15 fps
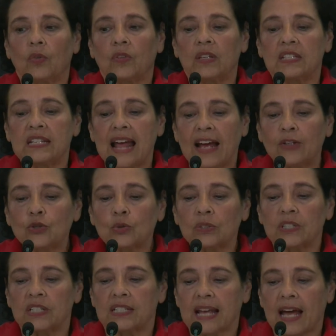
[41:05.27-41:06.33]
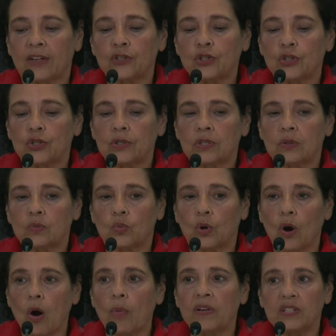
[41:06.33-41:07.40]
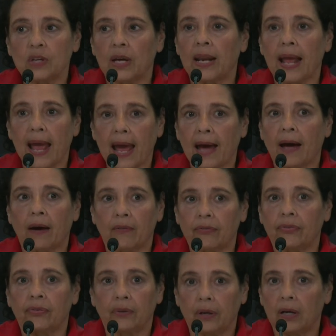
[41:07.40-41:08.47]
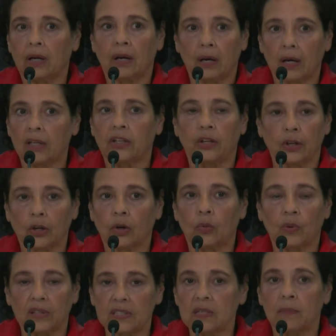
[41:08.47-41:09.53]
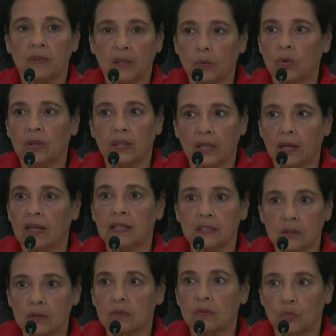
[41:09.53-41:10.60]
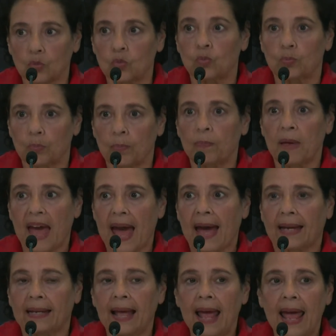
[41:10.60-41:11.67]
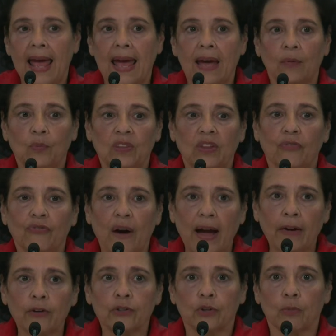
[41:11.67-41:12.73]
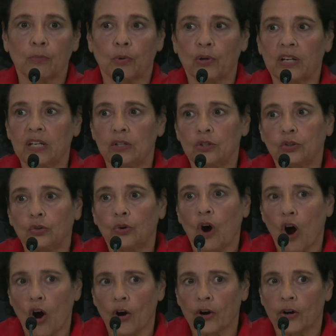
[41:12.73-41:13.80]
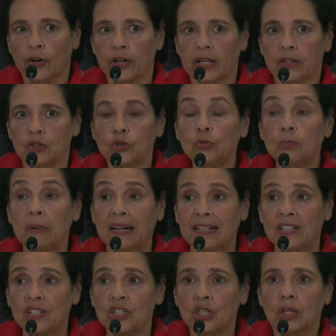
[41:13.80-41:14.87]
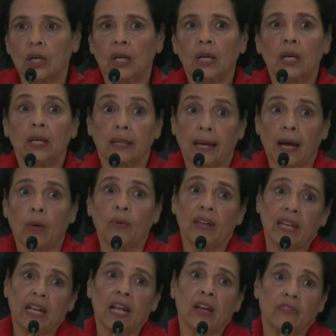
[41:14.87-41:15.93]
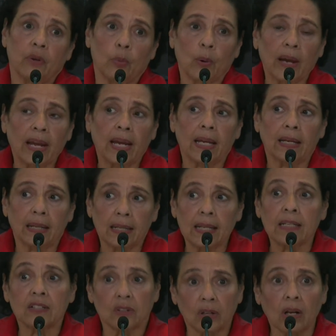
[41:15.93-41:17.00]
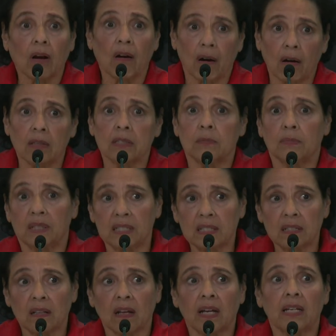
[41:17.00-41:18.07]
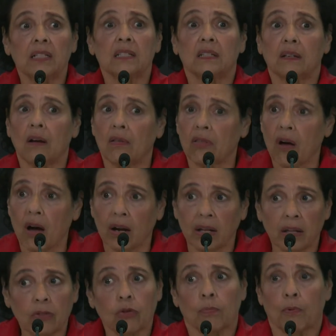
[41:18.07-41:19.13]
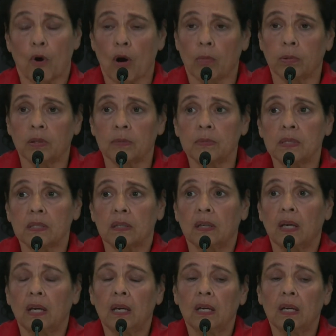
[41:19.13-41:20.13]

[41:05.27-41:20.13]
These natural disasters, we're always going to have a year when something really gets bad. And when the fires are burning too hard and too much, yeah, we get a heavy rain, and it's going to cause mudslides and a lot of other problems.